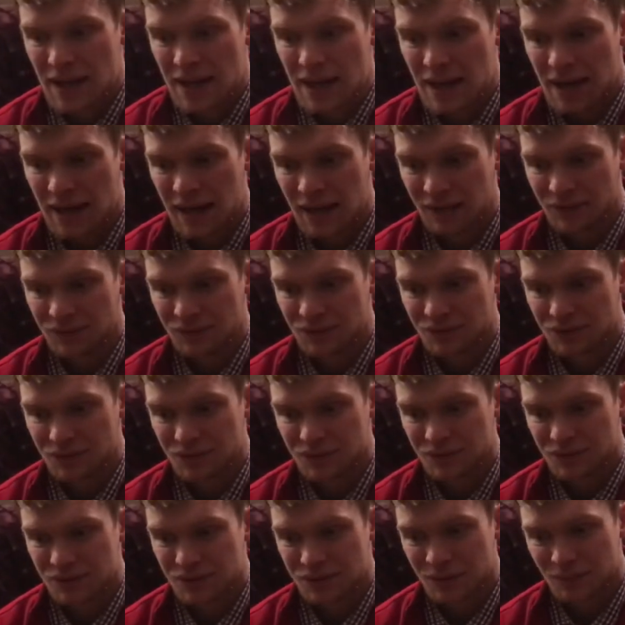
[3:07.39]
And
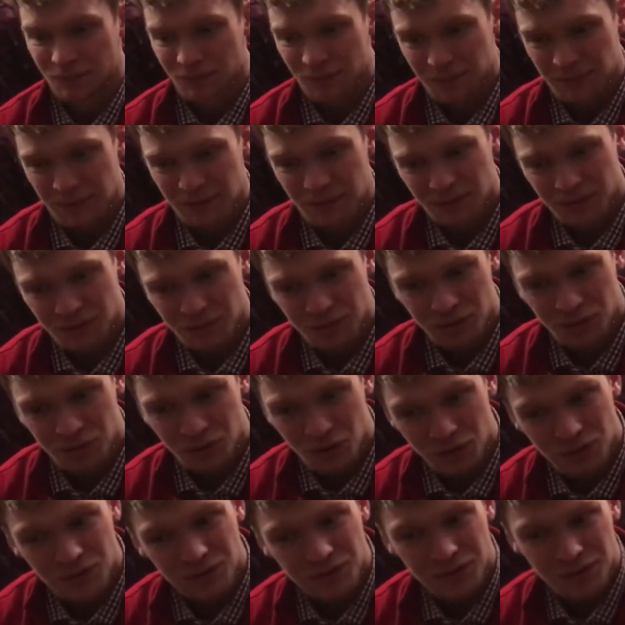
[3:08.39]
some of them have been
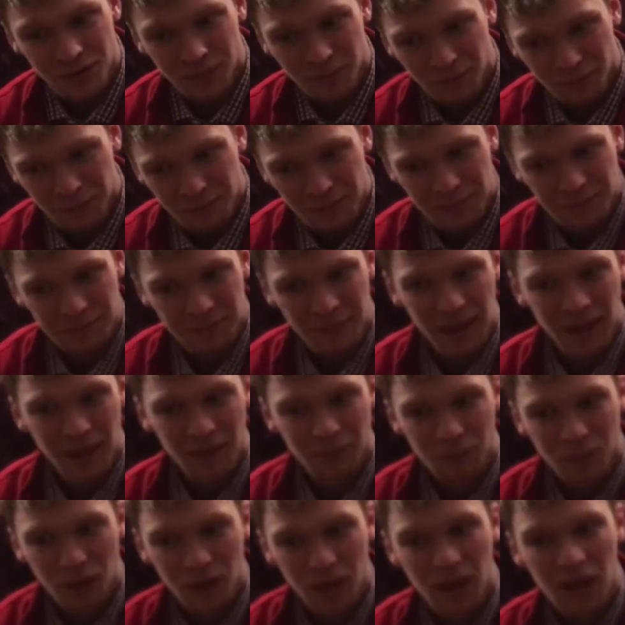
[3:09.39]
good, some have been
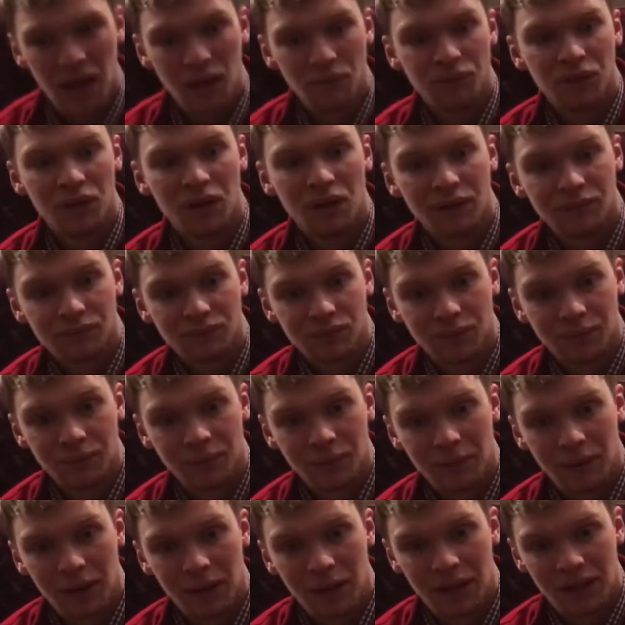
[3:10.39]
bad, but I've learned
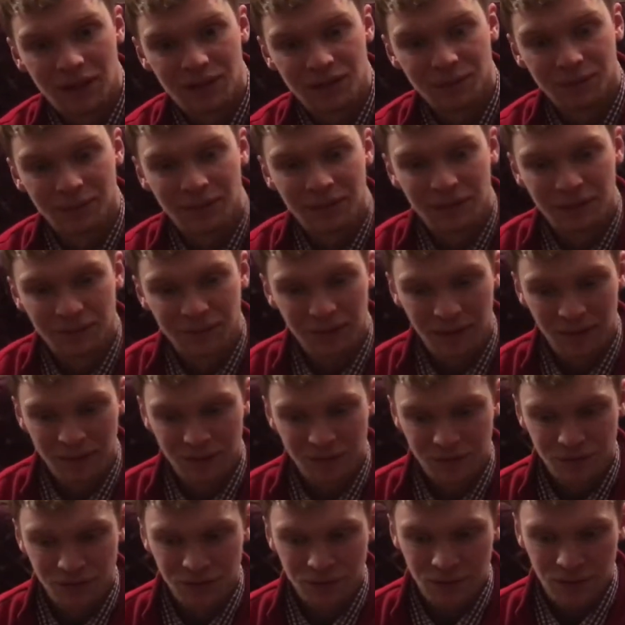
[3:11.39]
from them, I like to believe.
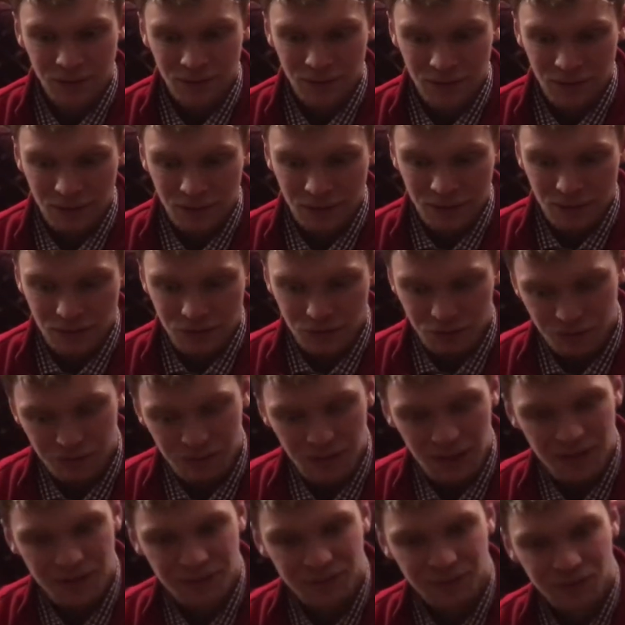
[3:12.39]
And you
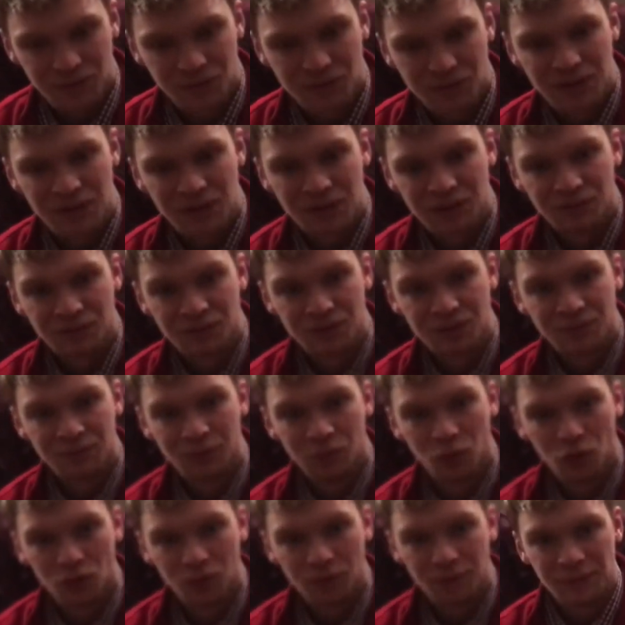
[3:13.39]
guys have continued
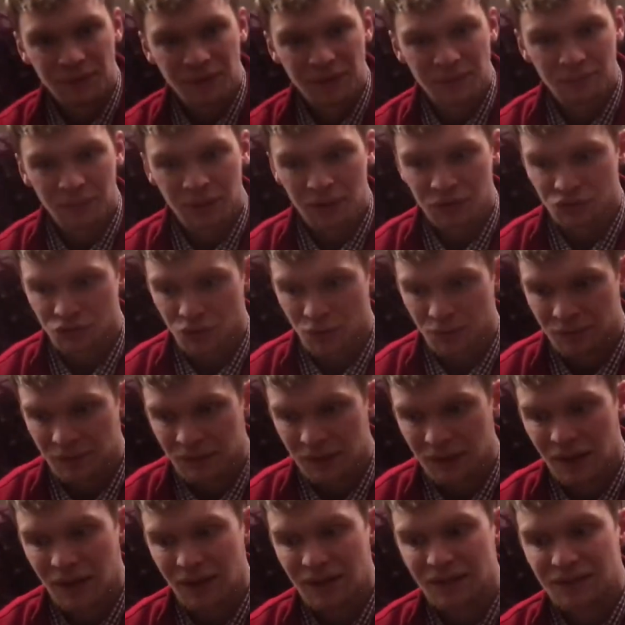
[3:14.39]
supporting me by dropping
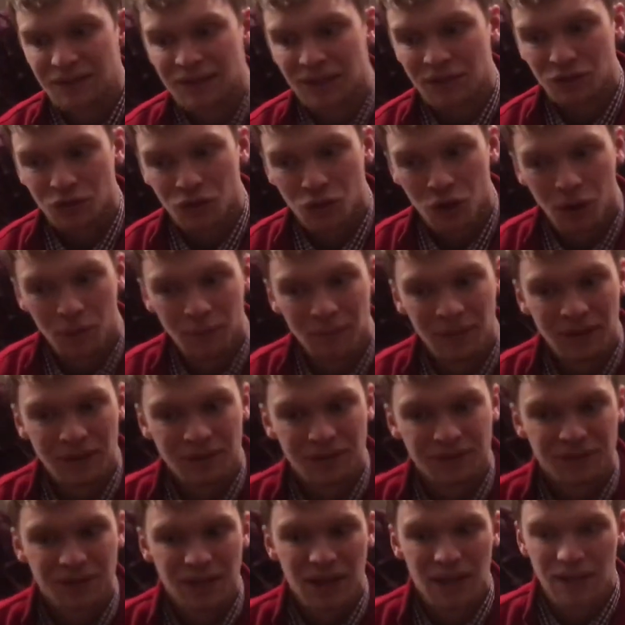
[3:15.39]
a like and
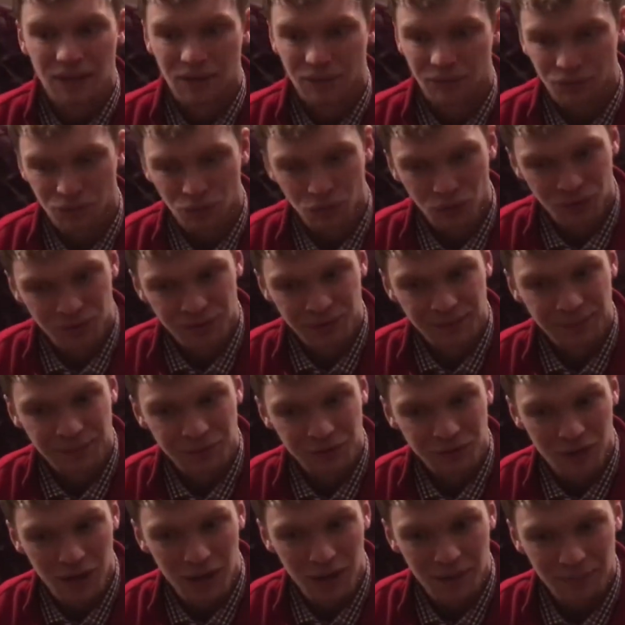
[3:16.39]
comment and of course
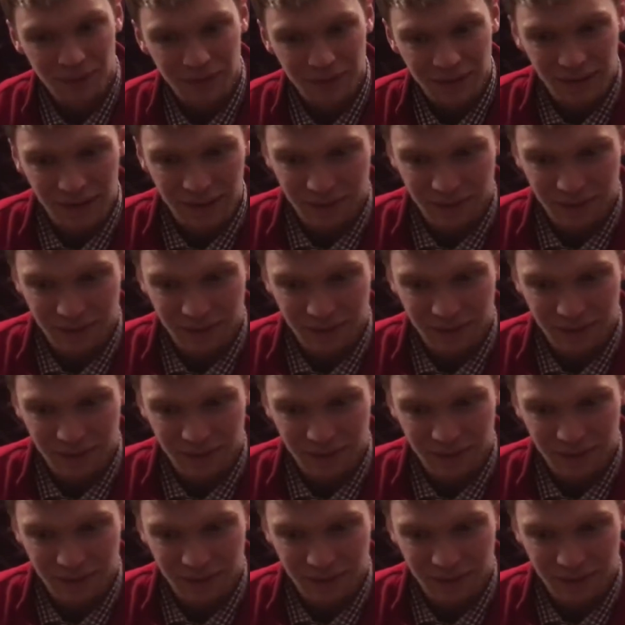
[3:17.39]
subscribing.